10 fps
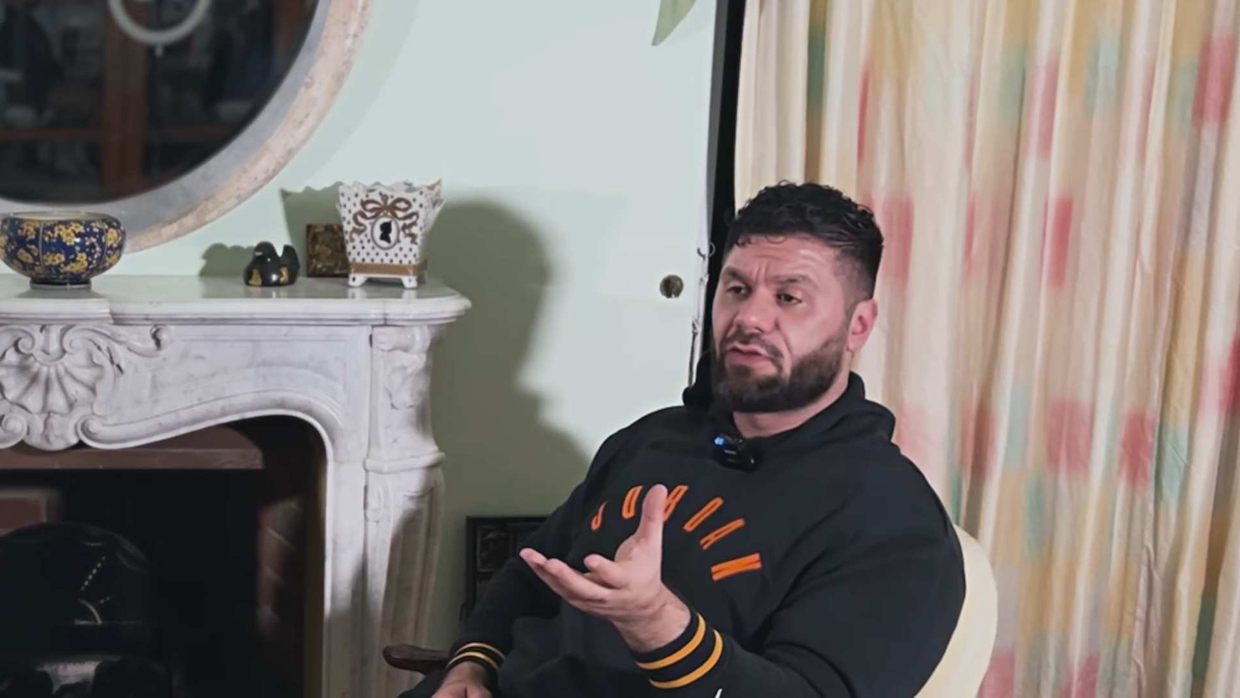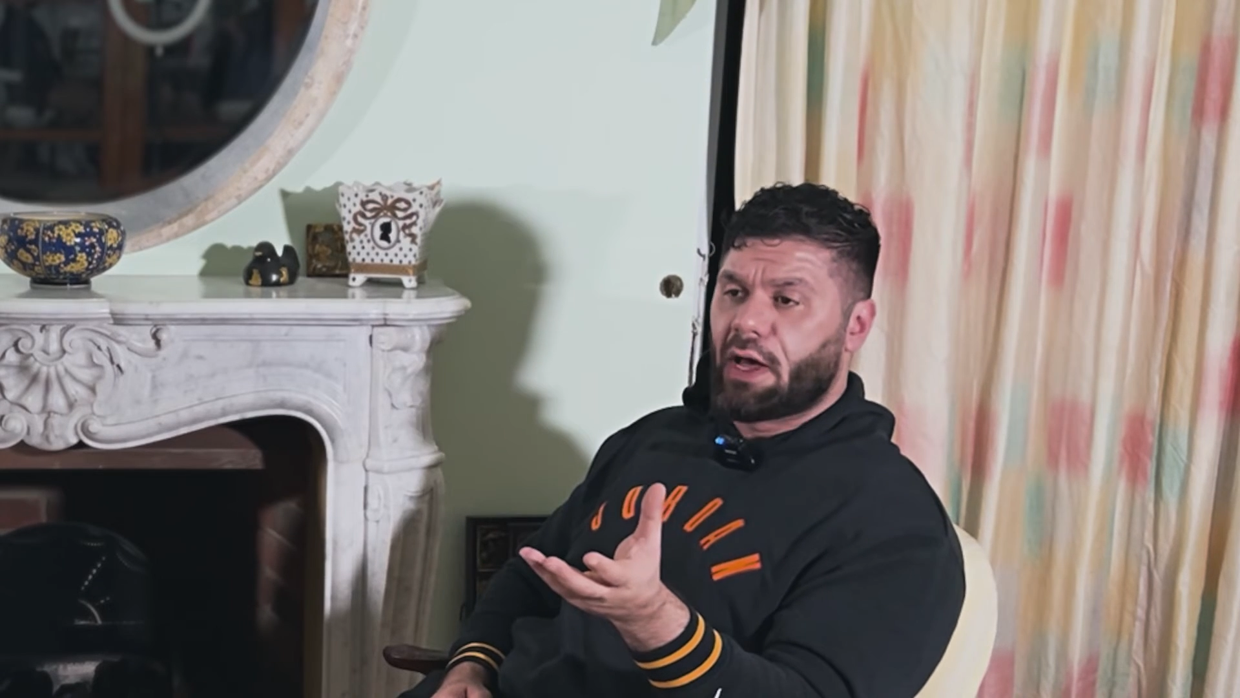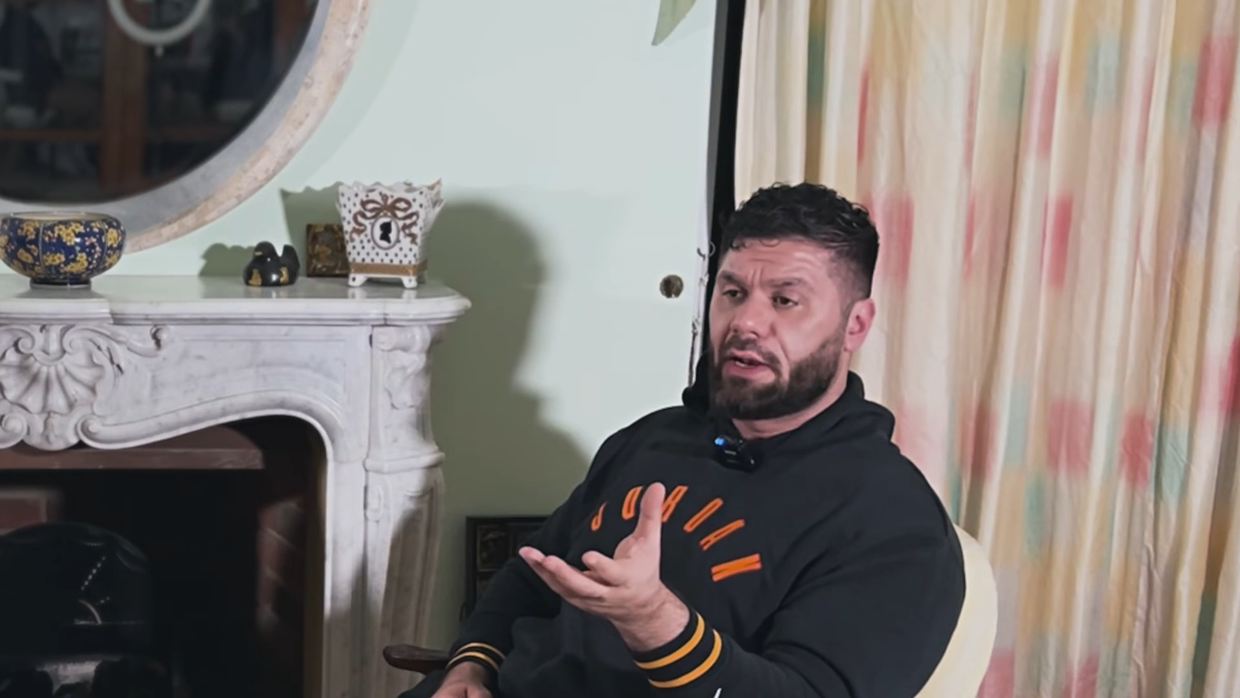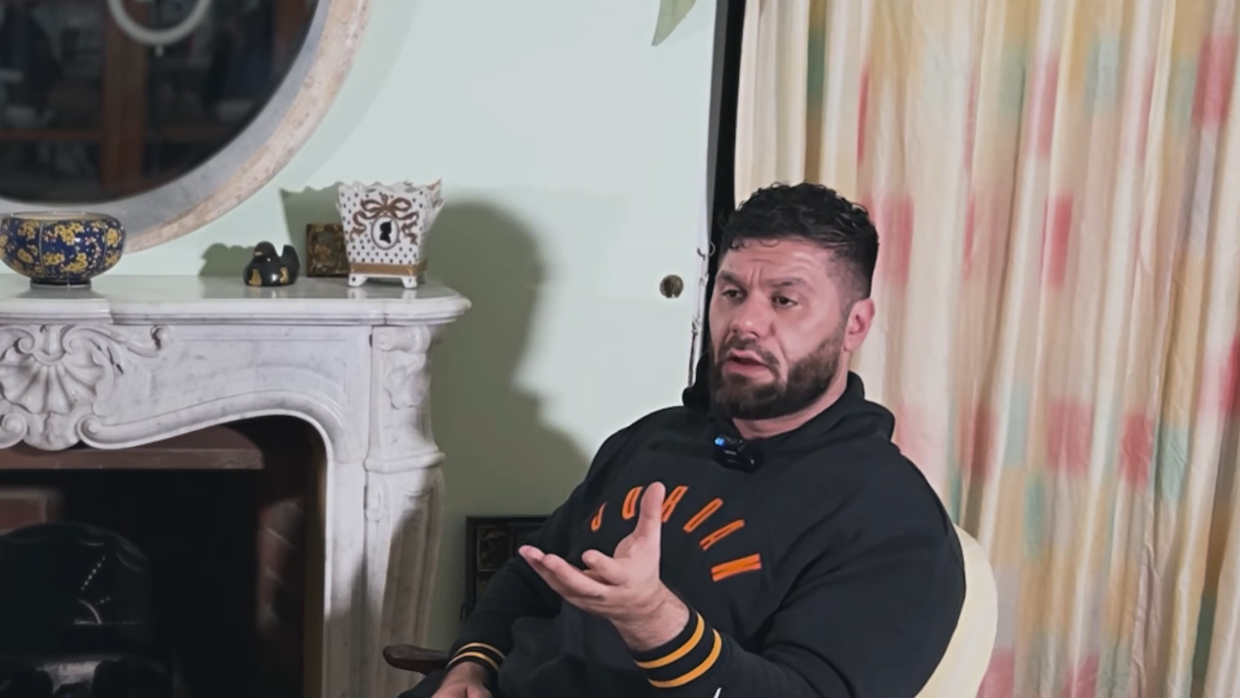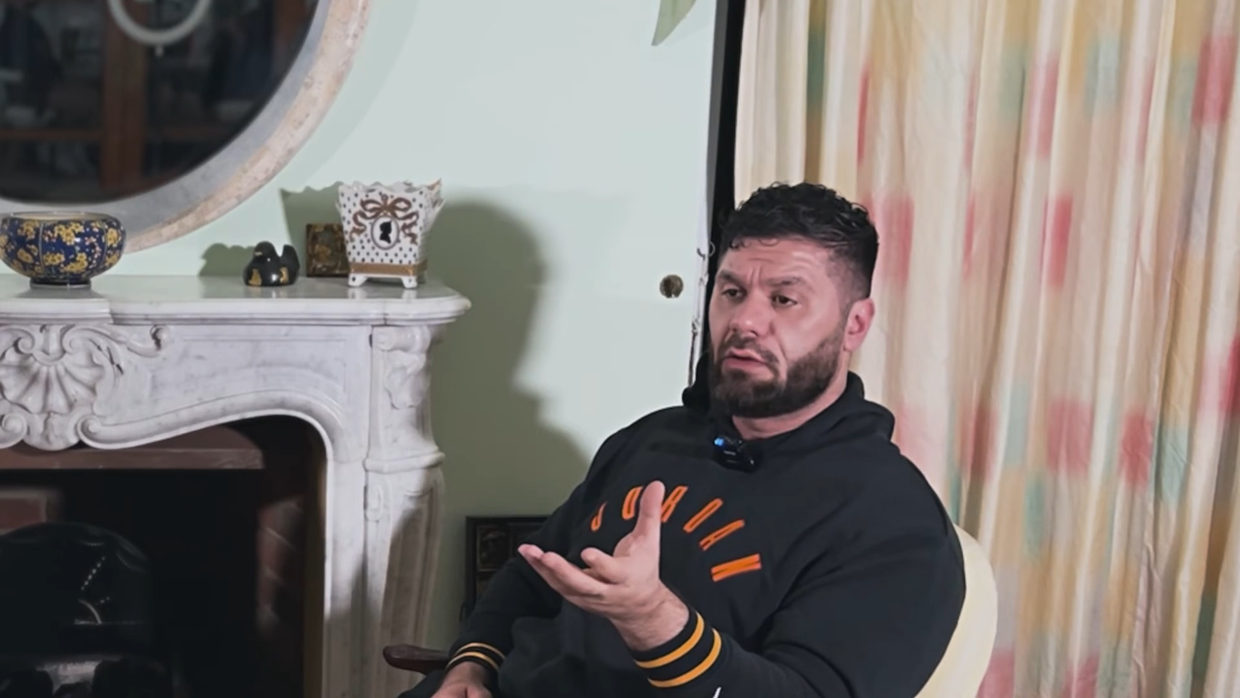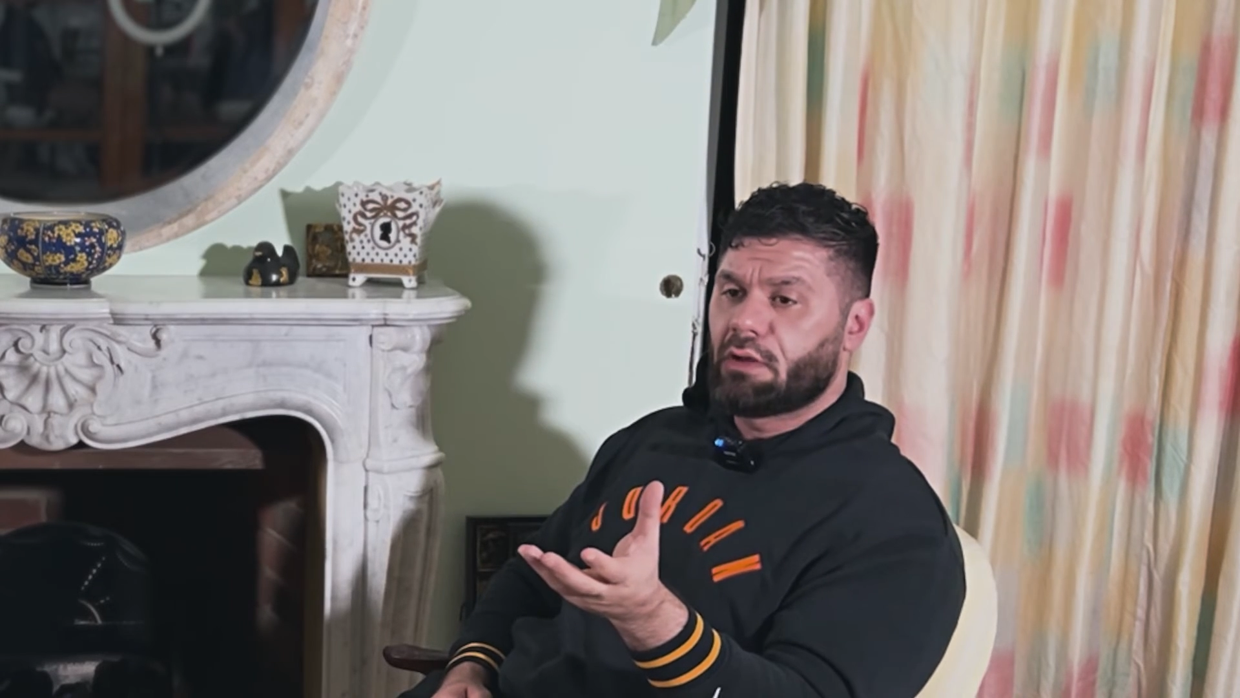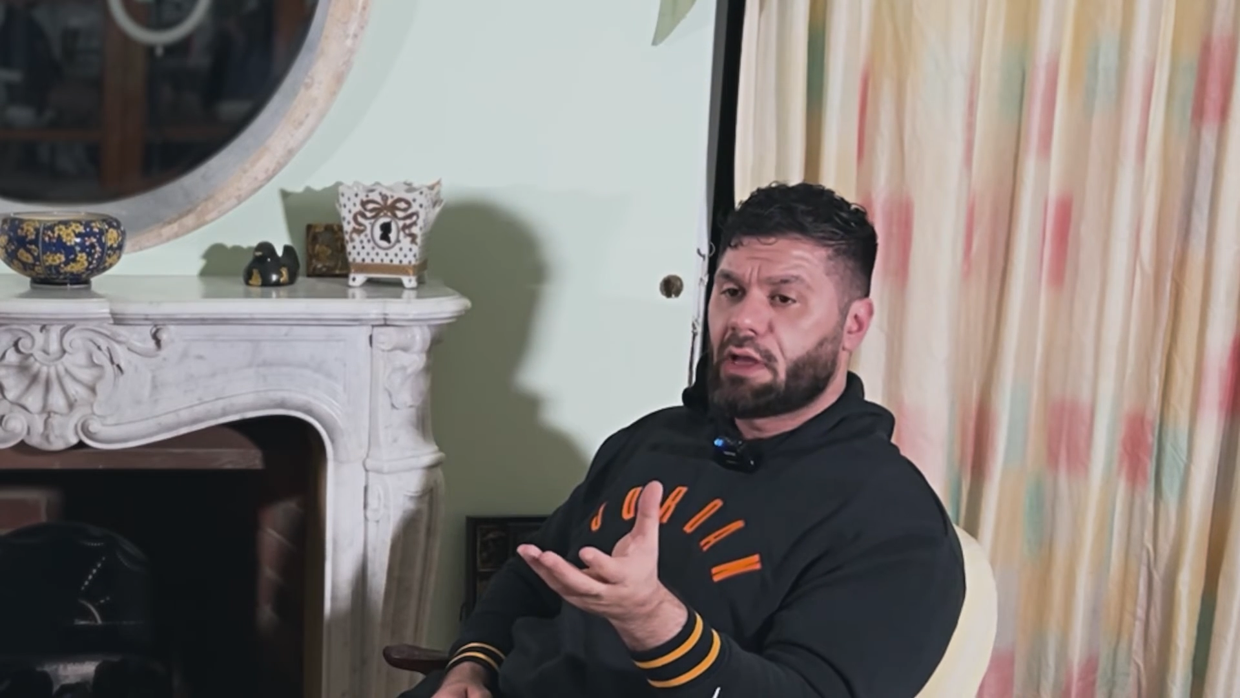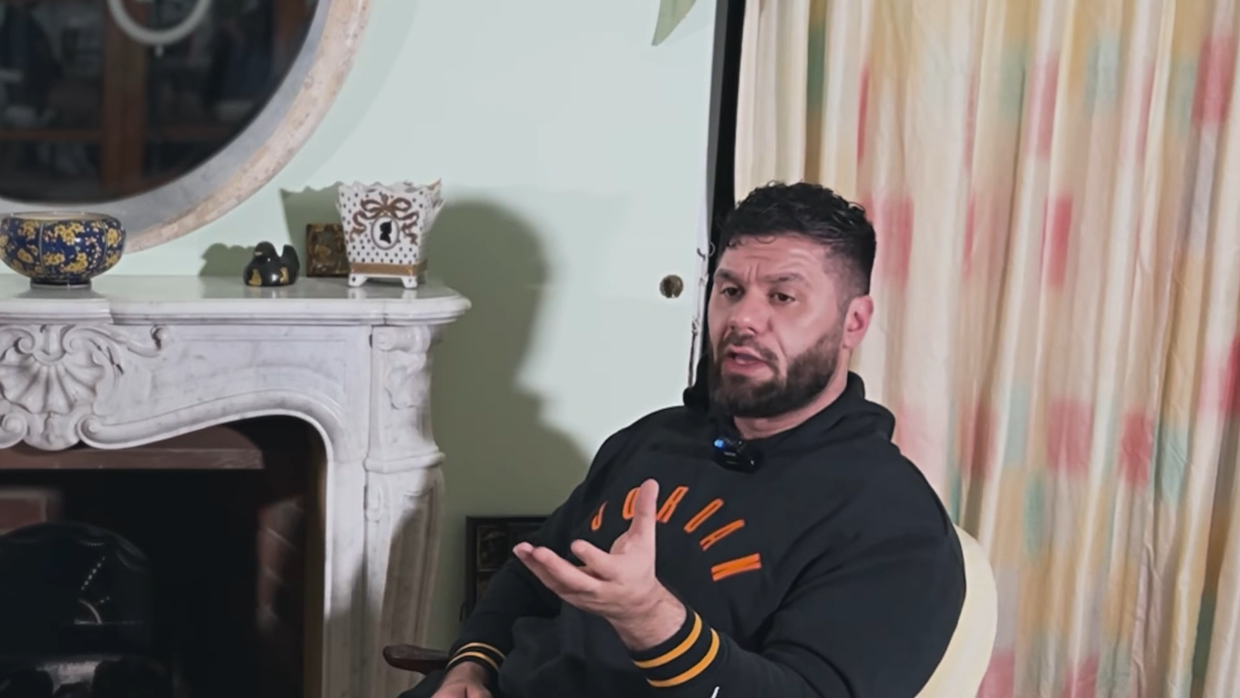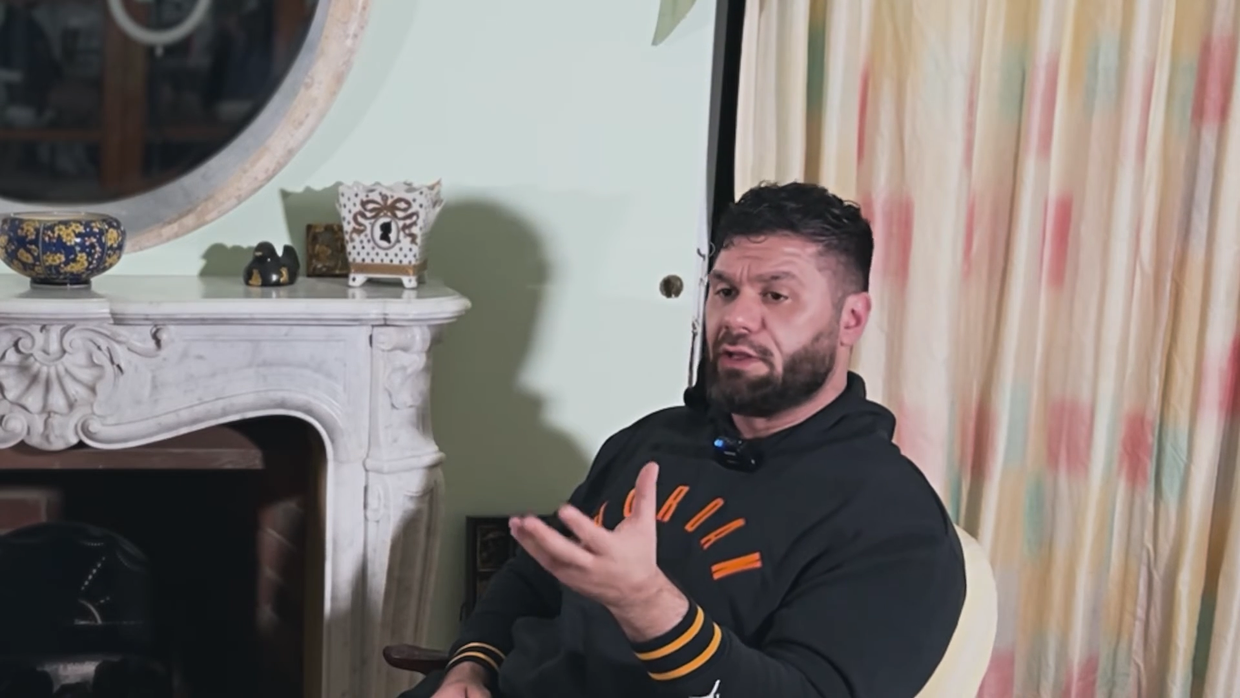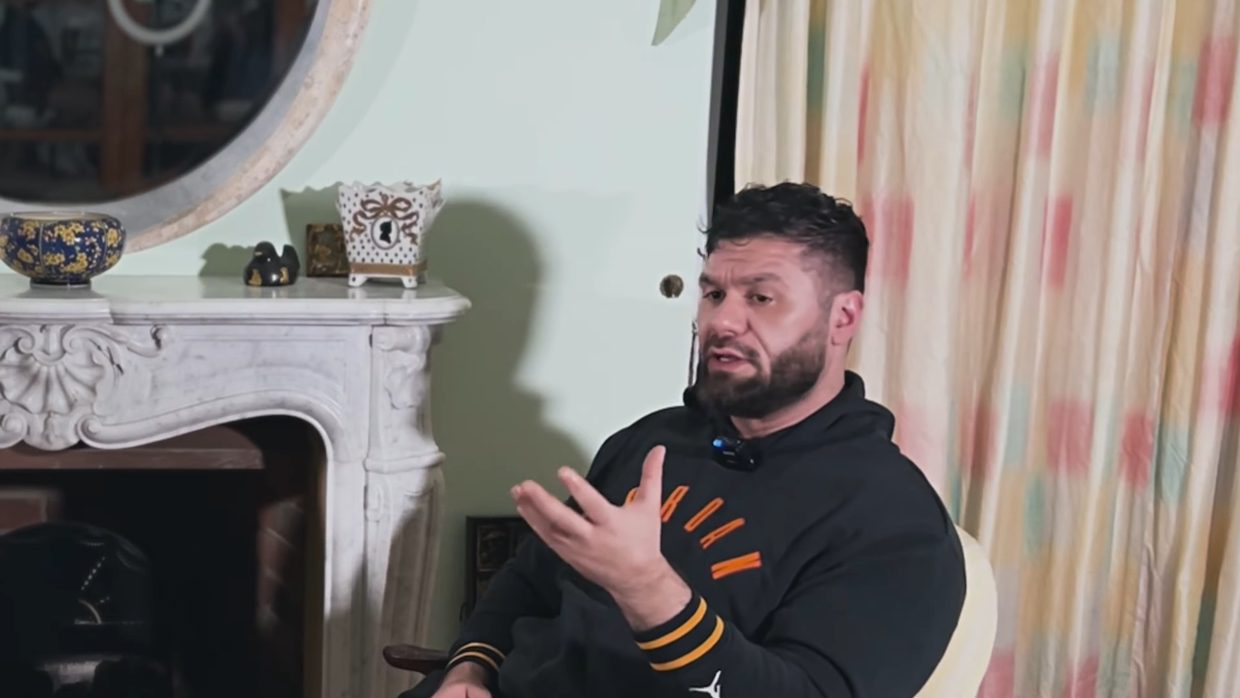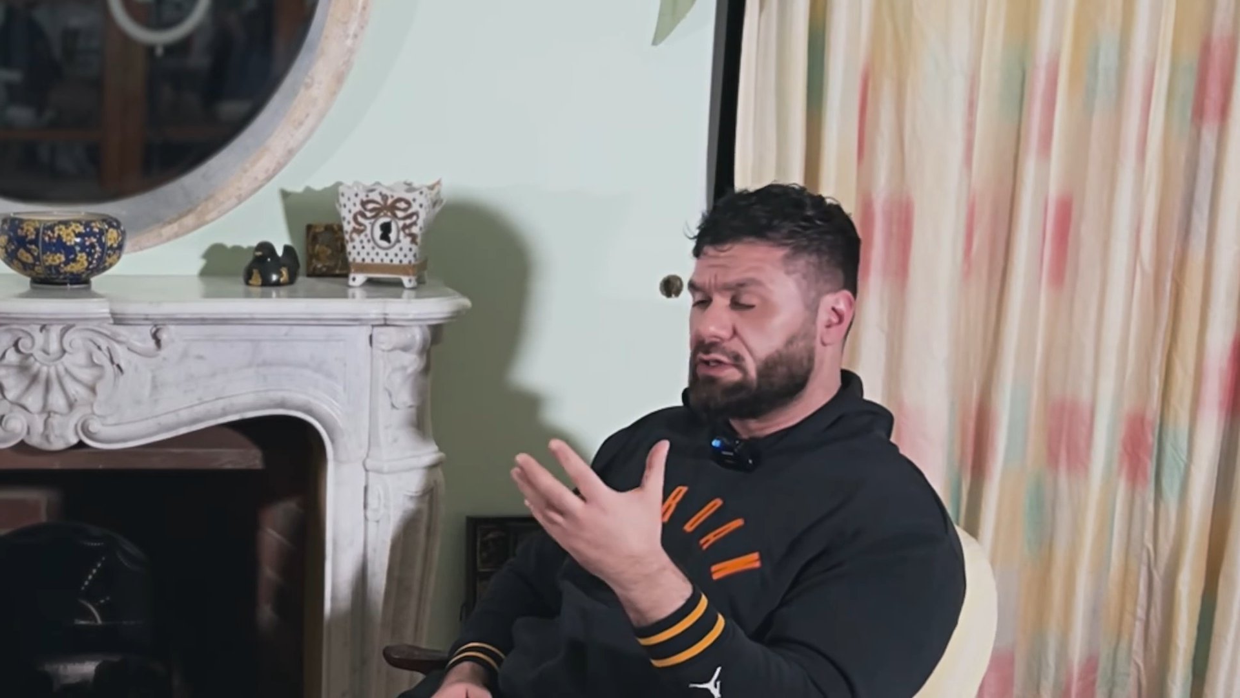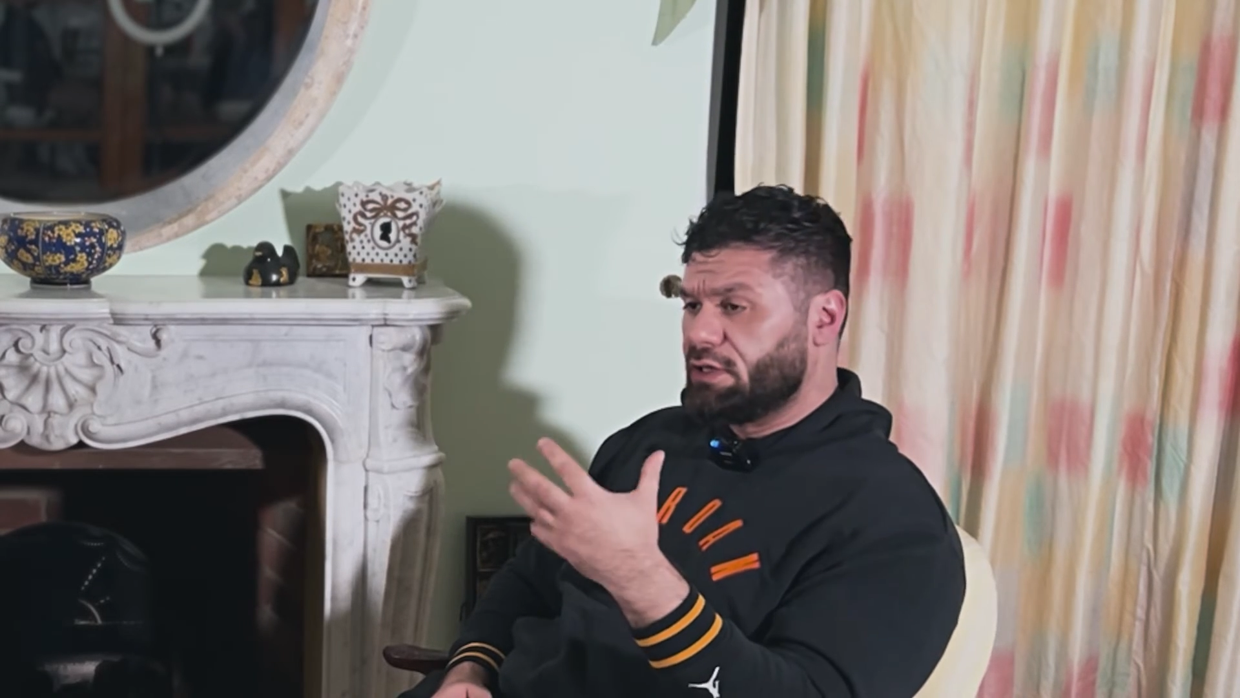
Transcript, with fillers: gyno and you need,